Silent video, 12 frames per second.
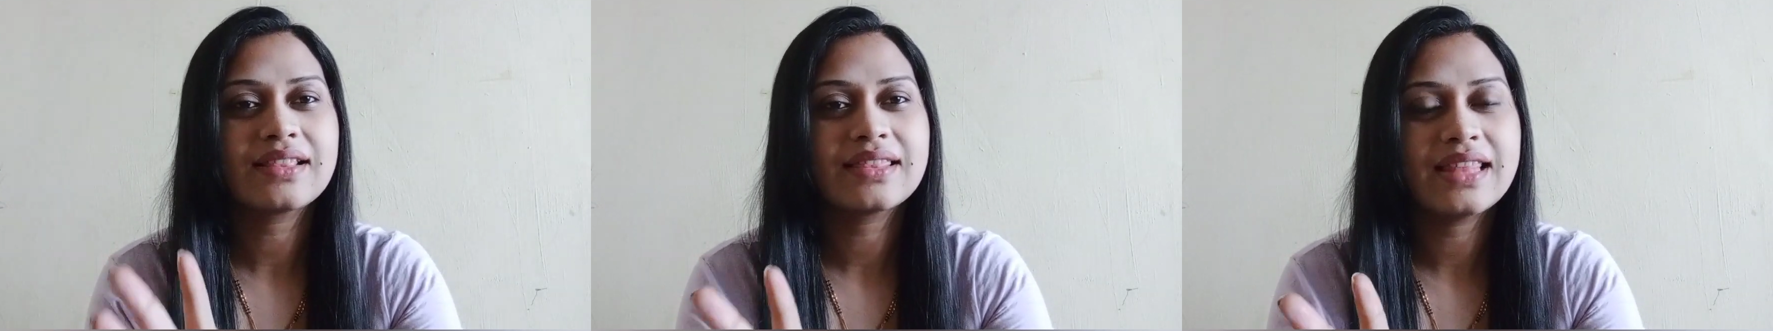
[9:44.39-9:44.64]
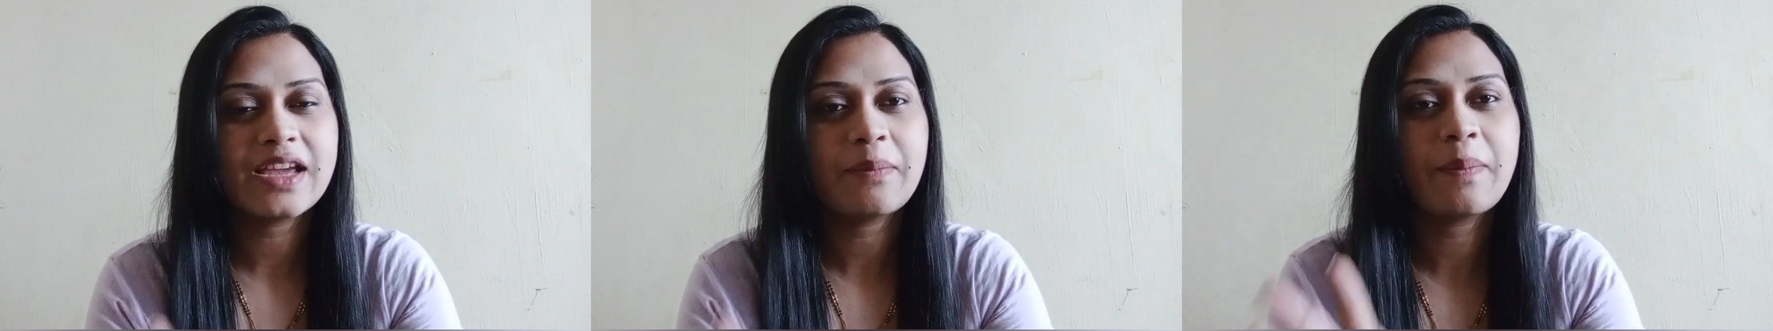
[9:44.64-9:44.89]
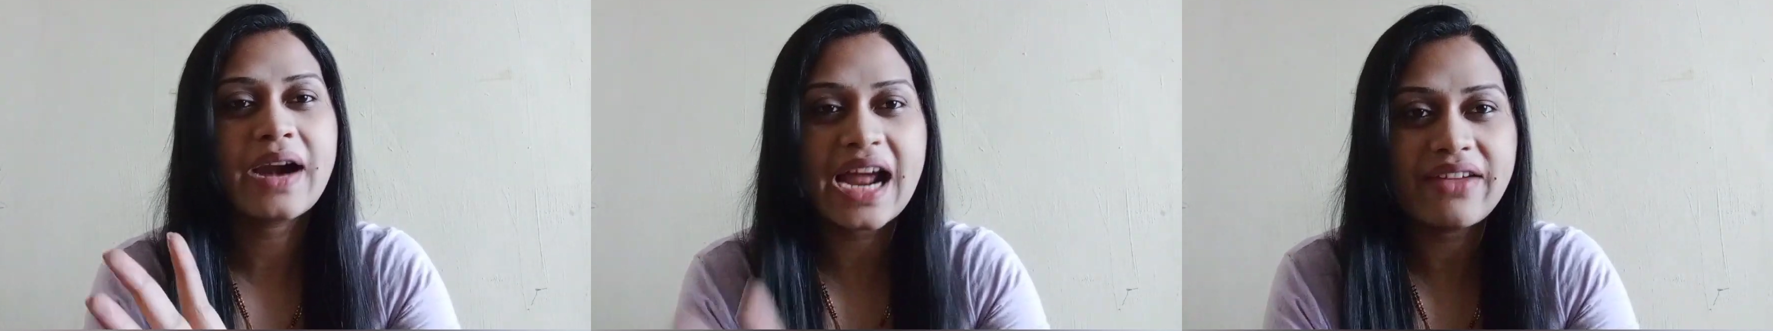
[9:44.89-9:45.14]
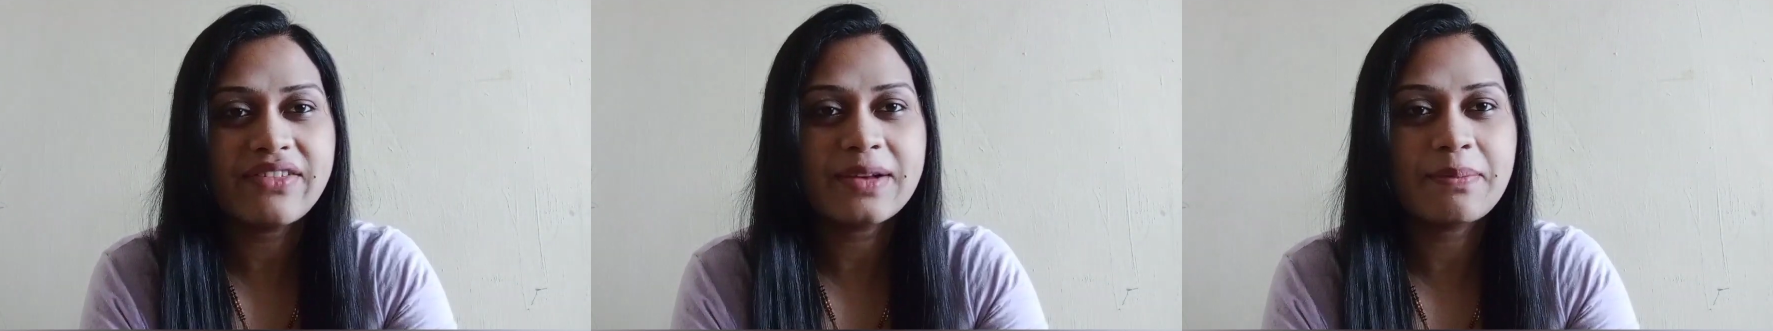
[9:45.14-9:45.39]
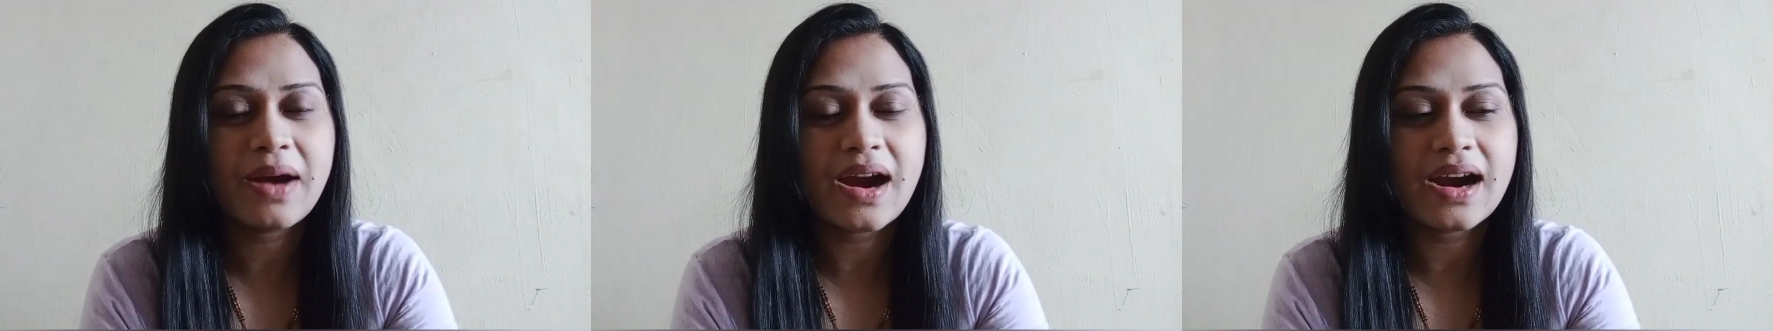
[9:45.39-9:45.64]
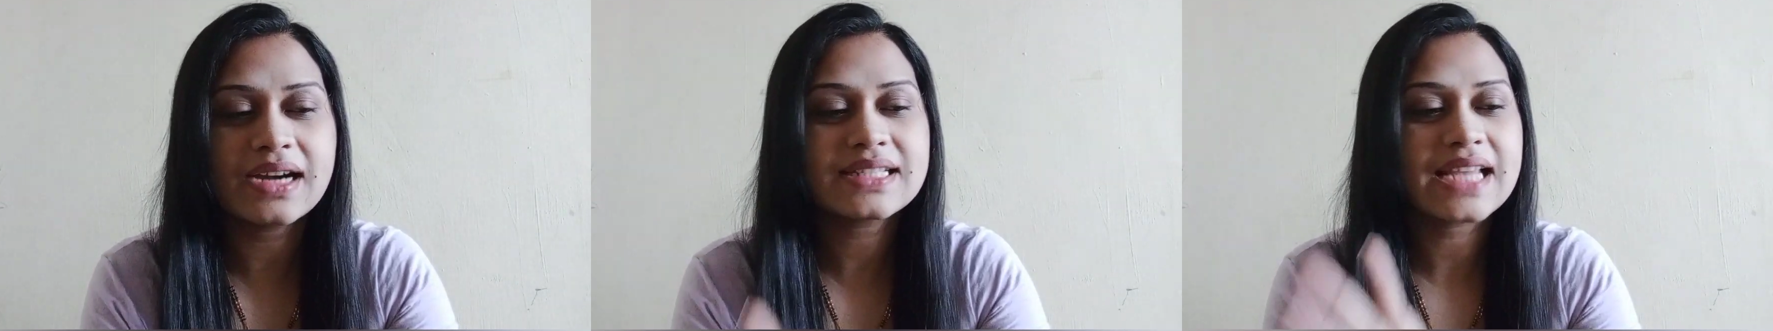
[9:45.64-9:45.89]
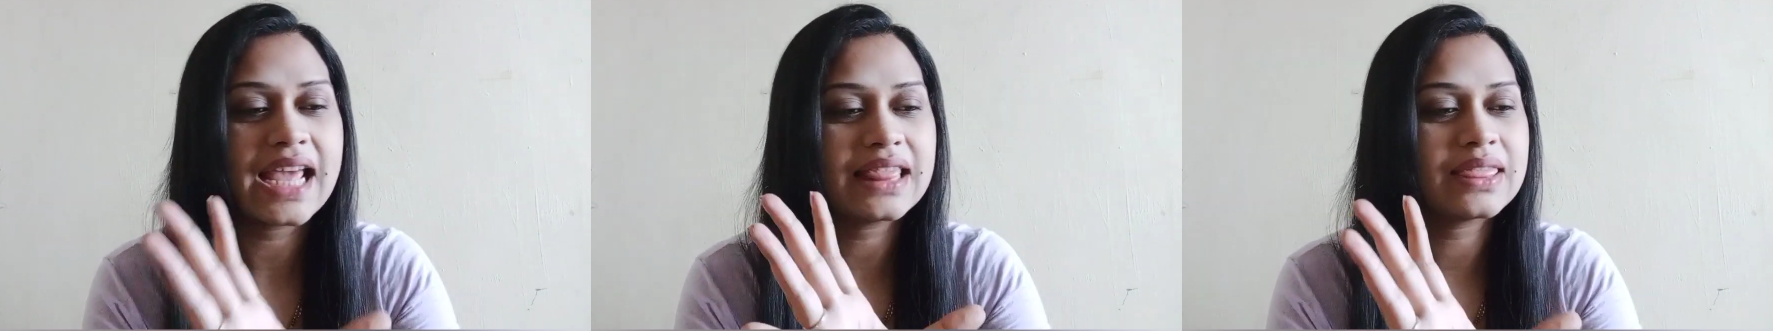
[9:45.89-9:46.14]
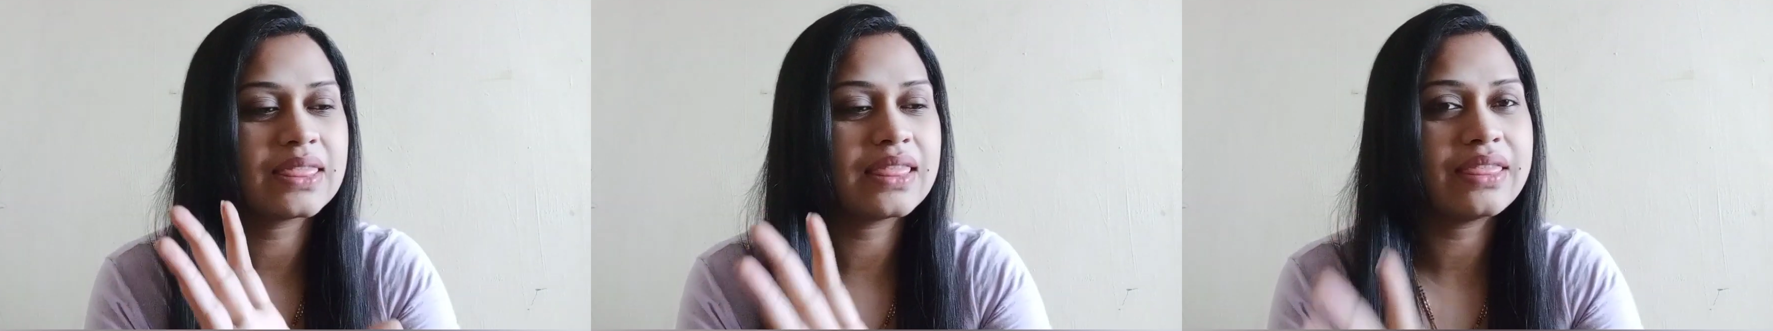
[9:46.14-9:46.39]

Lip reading: their private parts, and